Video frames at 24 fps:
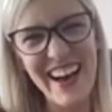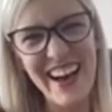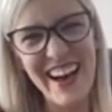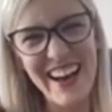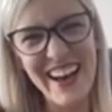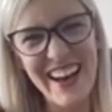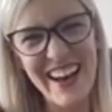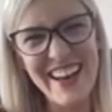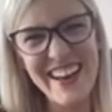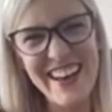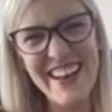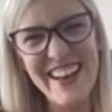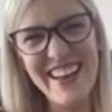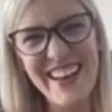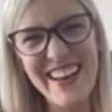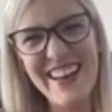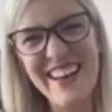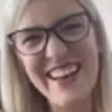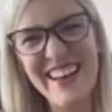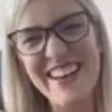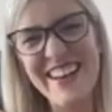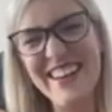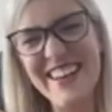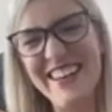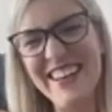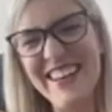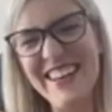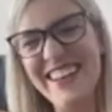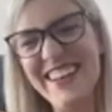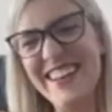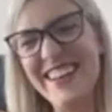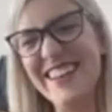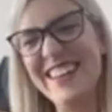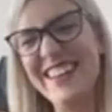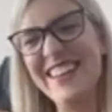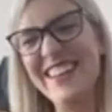
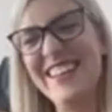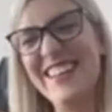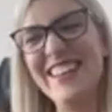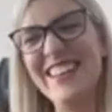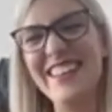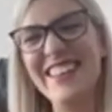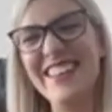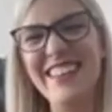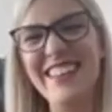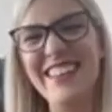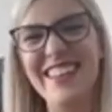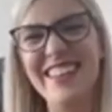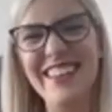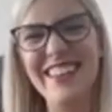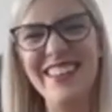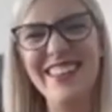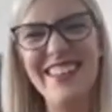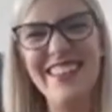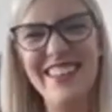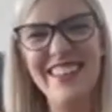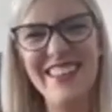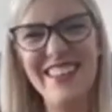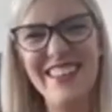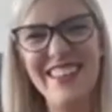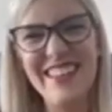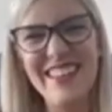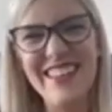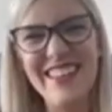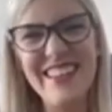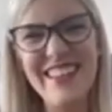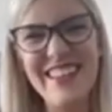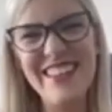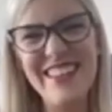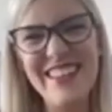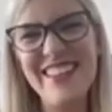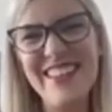
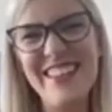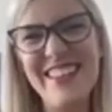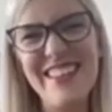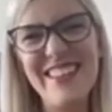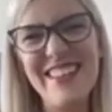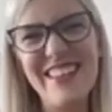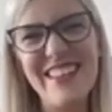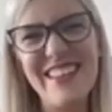No words are spoken by the person on screen.